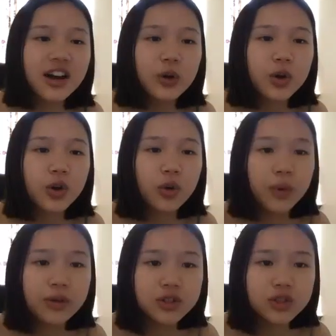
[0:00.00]
aqua
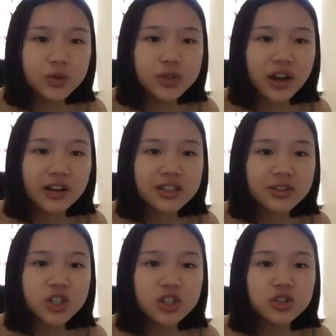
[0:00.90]
cobalt 2 stock
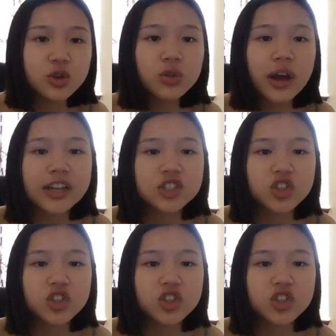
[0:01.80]
solution to the hydrogen